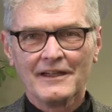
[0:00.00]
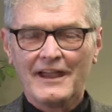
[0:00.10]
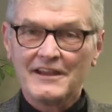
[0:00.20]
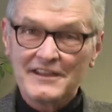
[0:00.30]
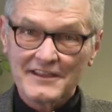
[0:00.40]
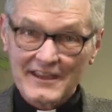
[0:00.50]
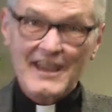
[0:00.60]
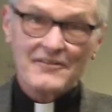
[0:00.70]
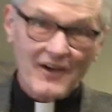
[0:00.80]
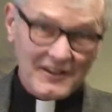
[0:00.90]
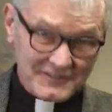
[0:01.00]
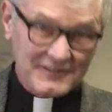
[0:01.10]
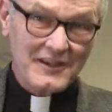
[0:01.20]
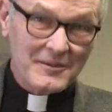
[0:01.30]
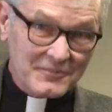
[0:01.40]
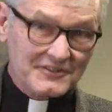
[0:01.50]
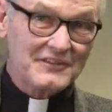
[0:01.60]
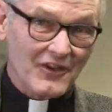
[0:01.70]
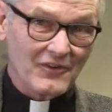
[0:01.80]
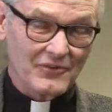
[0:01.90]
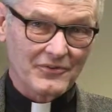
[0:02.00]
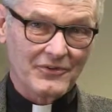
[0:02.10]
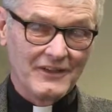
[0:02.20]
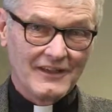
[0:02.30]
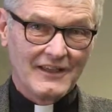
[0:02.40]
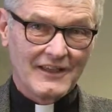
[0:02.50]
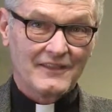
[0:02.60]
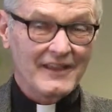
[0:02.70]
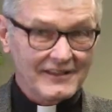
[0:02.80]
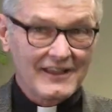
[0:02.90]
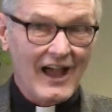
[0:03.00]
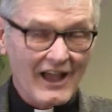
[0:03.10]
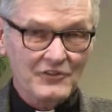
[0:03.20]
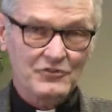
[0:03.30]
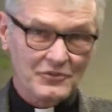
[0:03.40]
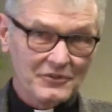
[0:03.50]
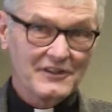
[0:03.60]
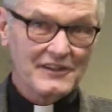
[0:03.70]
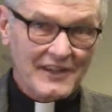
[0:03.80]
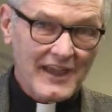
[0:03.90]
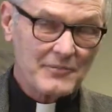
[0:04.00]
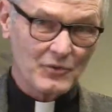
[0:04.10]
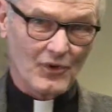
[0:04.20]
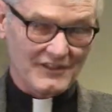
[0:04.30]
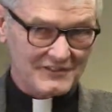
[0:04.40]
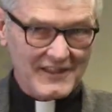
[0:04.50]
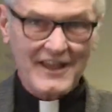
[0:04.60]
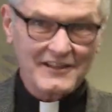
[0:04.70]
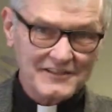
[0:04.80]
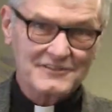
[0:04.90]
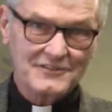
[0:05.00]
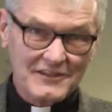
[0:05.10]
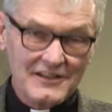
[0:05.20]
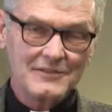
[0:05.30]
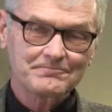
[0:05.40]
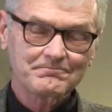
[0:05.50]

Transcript: And He gave us Himself, that God truly came to us. That is the